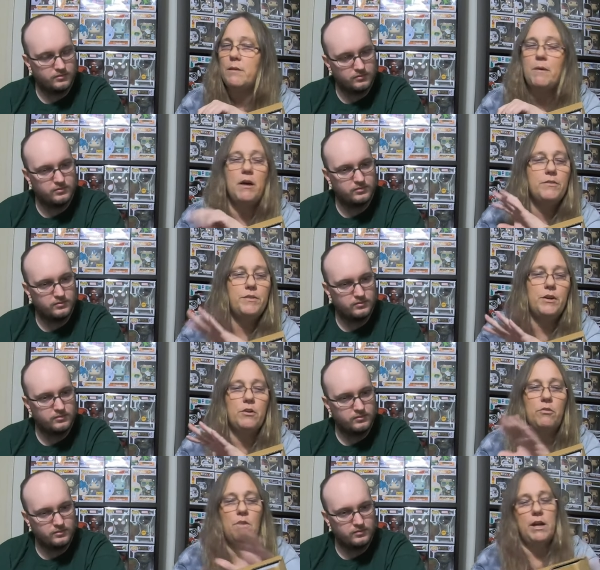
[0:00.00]
Speaker 1: them out. They're
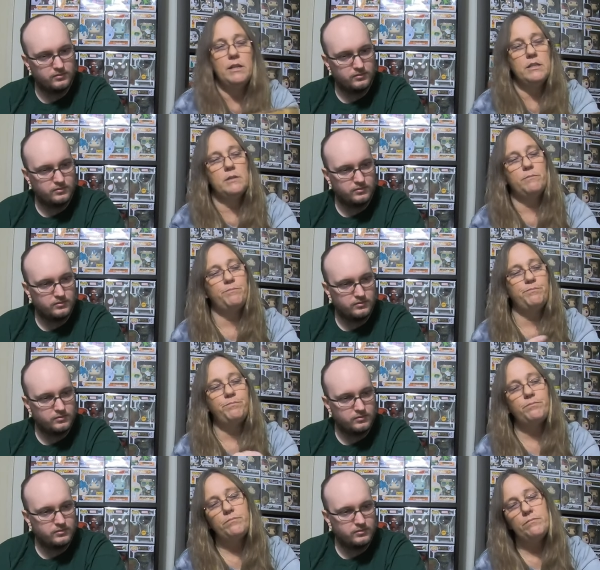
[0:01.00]
great.
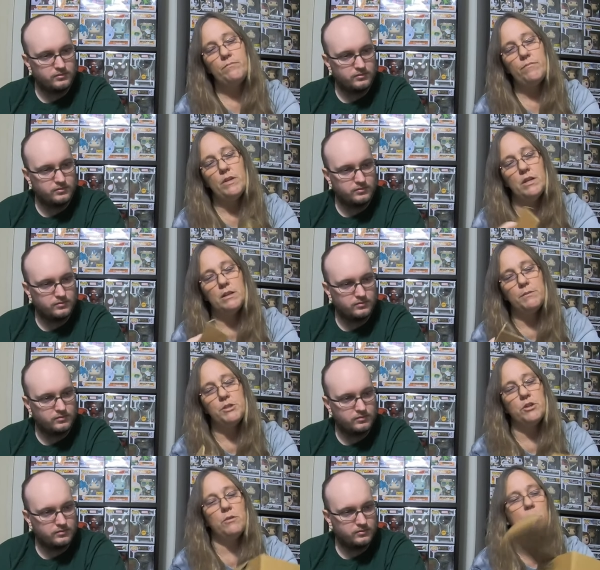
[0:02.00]
And let me
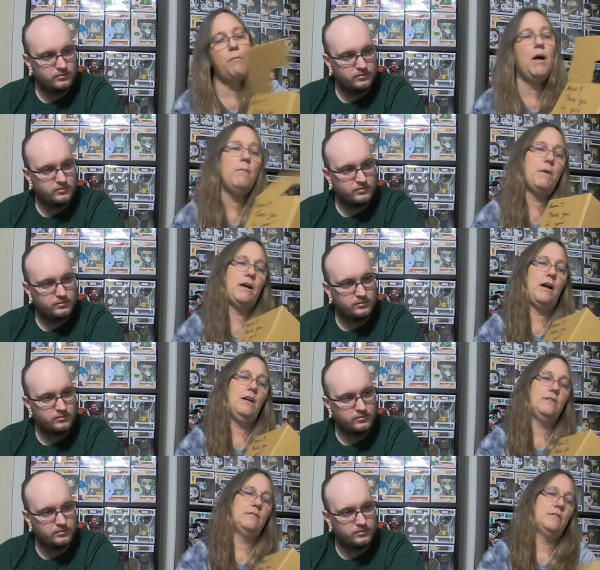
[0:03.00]
show you what pop I
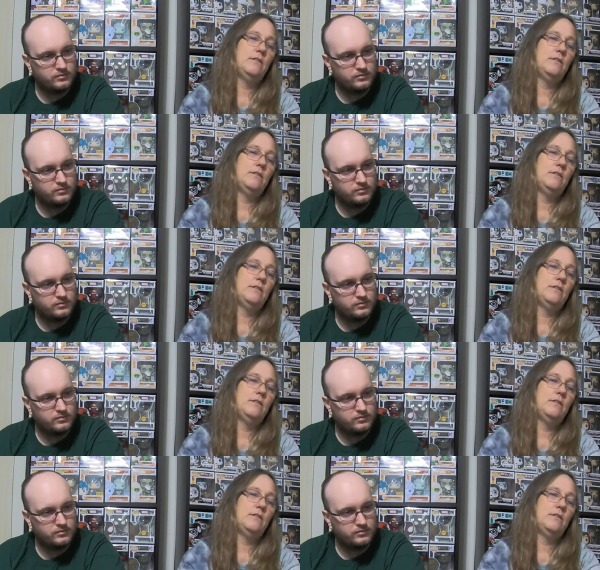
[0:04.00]
got.